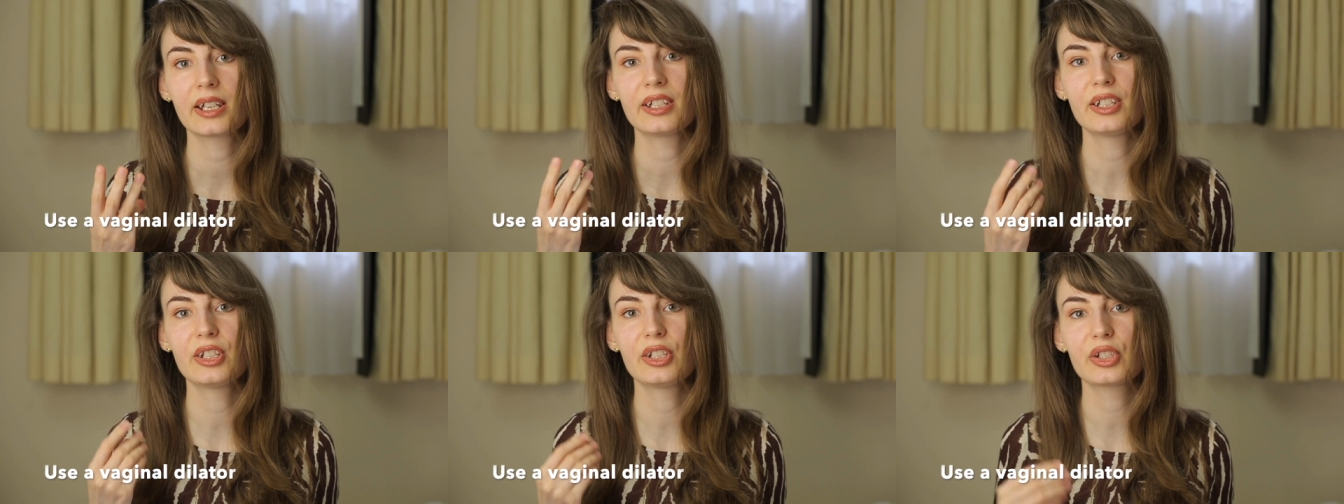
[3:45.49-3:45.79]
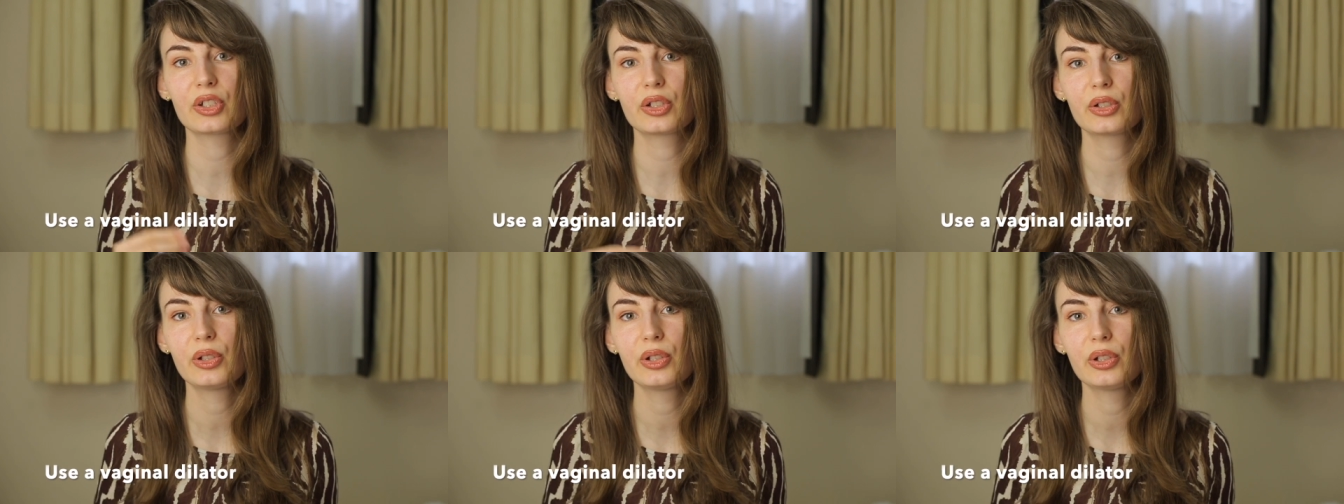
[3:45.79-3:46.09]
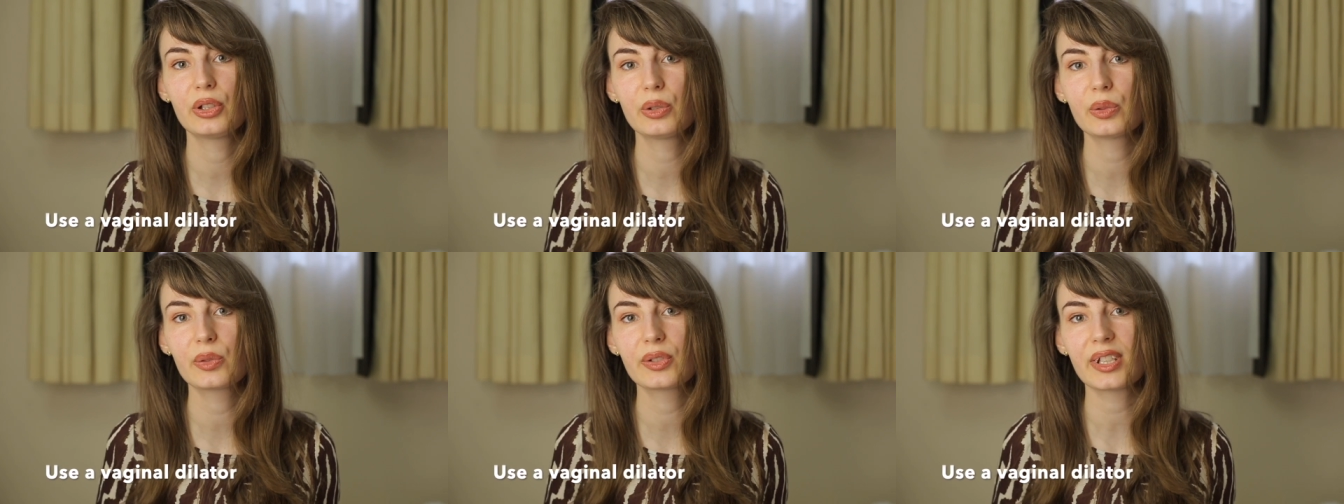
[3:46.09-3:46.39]
is to
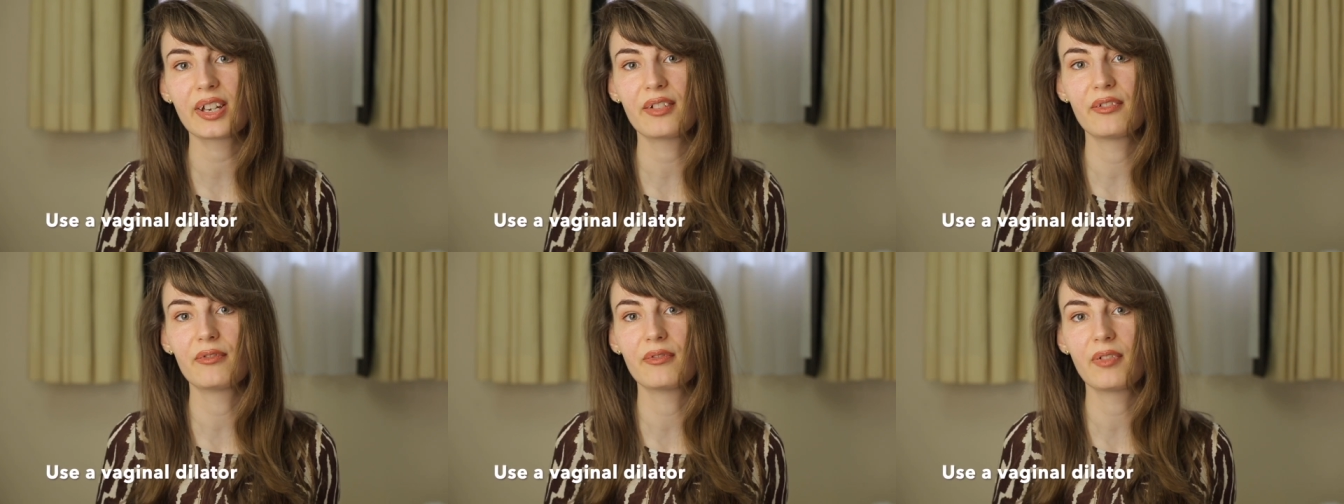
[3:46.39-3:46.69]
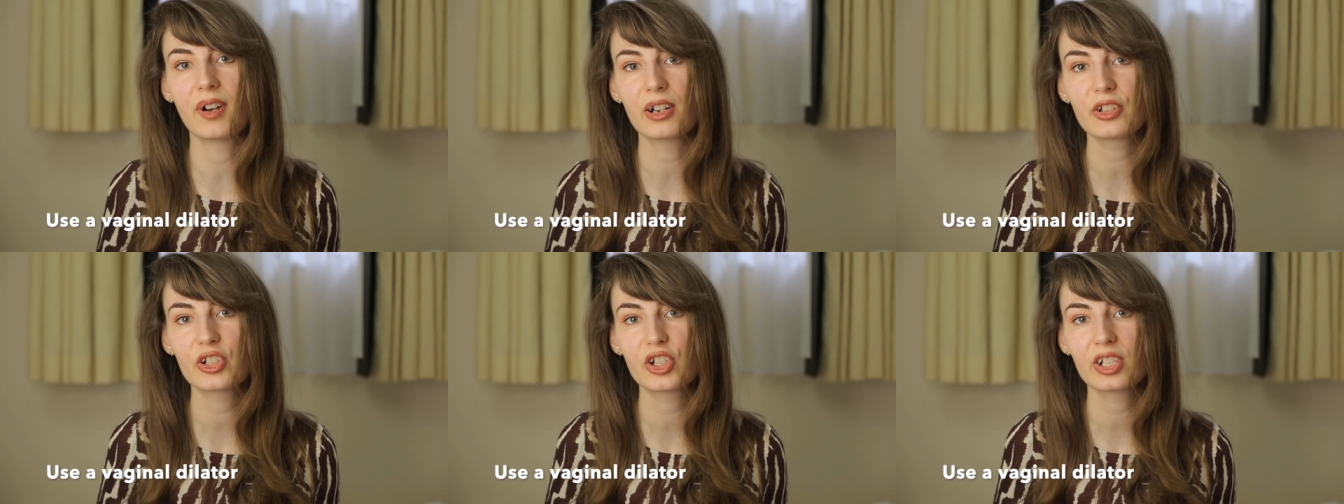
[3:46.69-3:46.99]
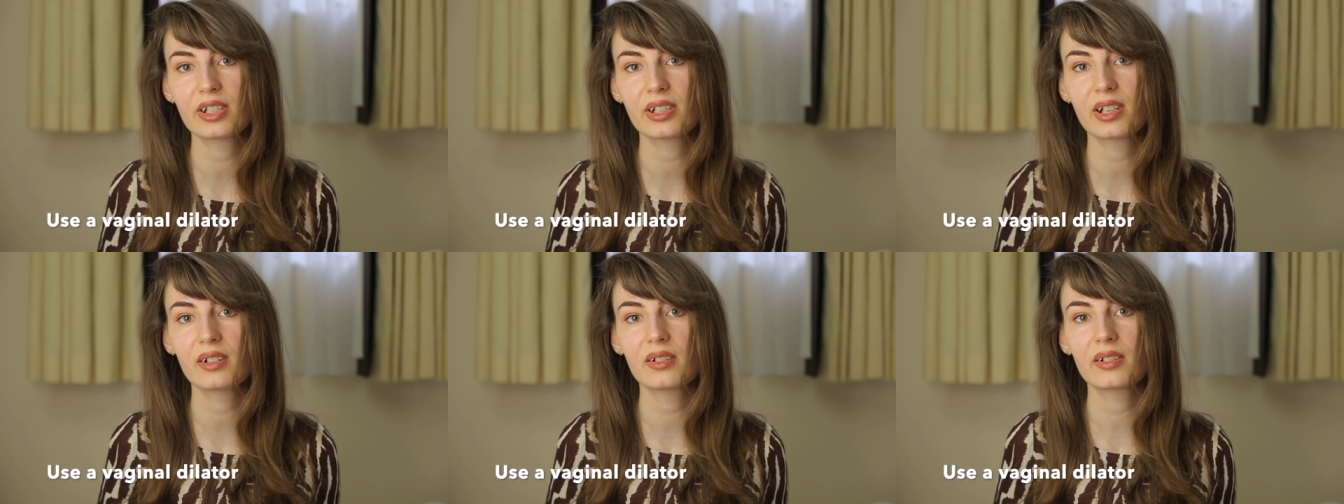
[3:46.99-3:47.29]
use a
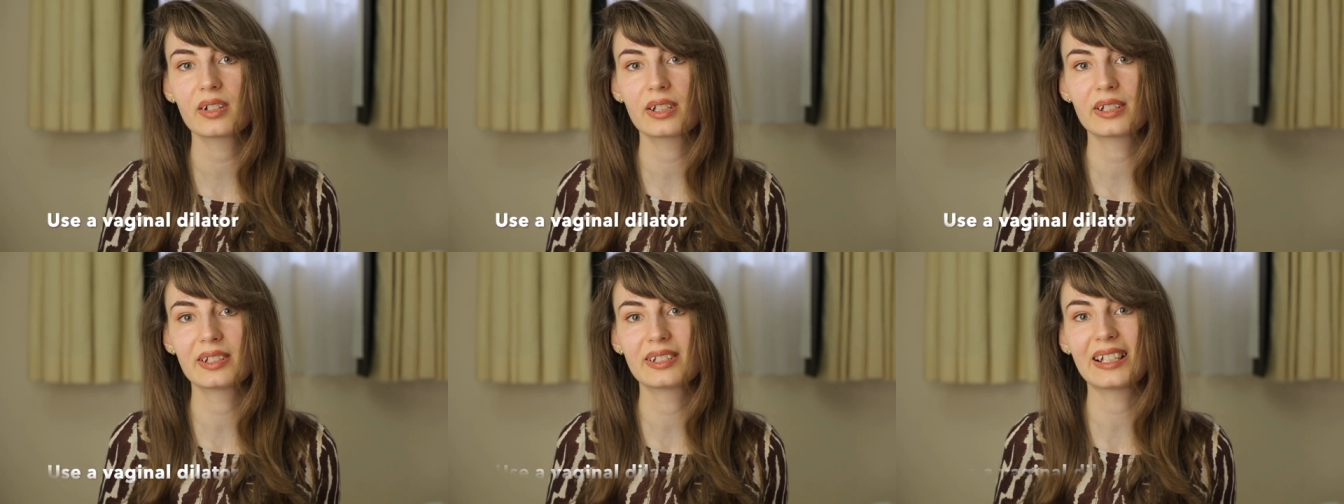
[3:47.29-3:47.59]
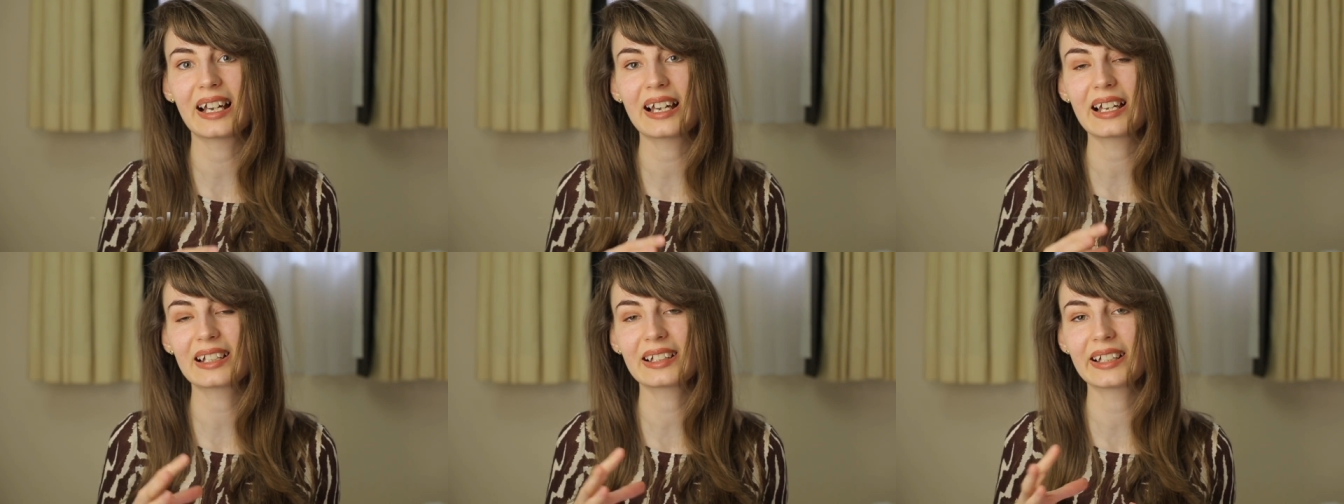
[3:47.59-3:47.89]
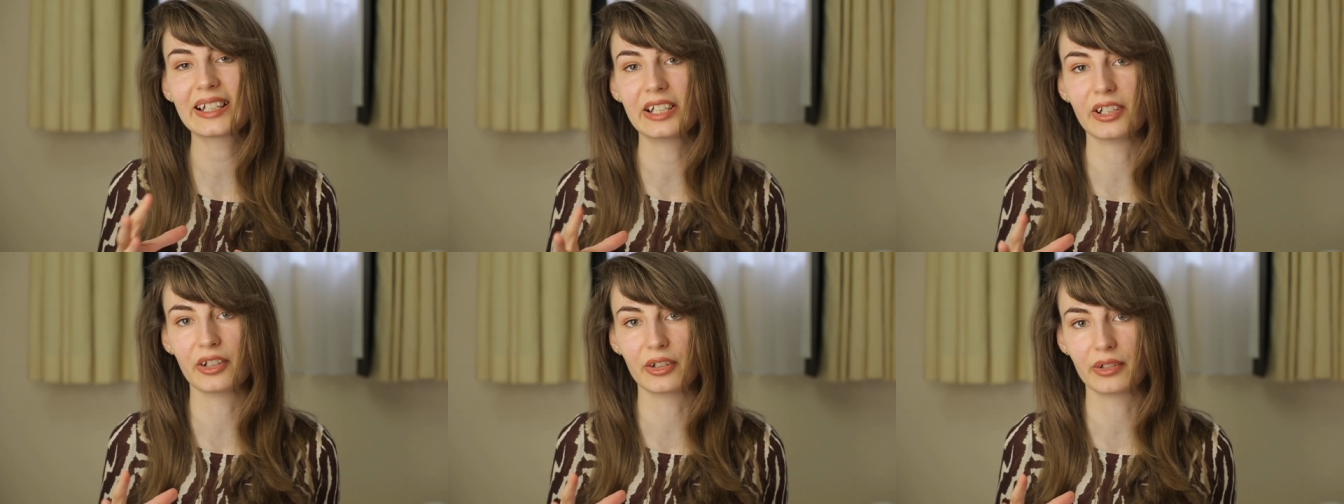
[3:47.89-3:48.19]
vaginal
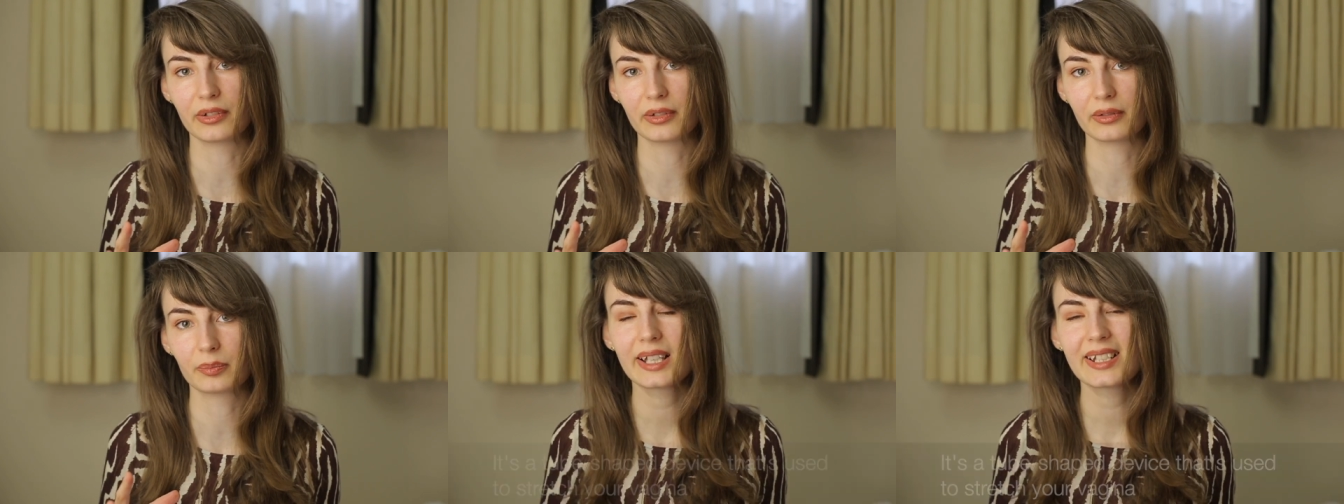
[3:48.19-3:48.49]
dilator.